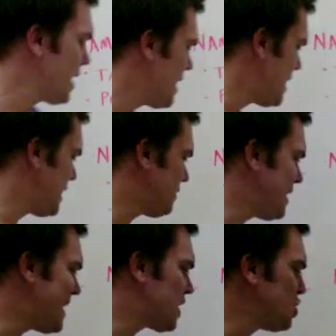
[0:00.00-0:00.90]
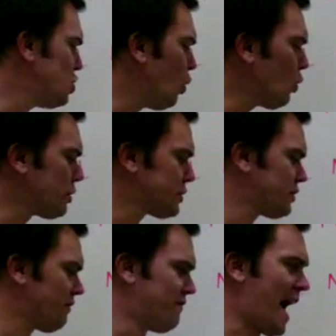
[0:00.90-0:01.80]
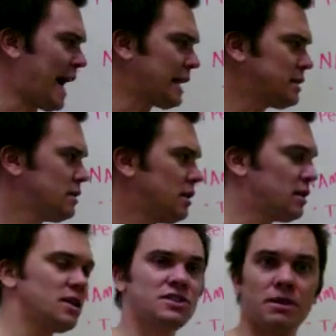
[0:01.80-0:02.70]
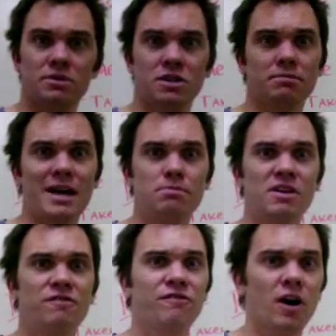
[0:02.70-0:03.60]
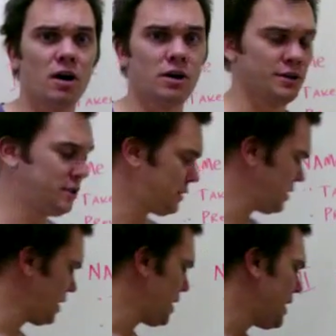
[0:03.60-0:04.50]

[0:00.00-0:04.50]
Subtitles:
It ignores the fact that the assumption might be false.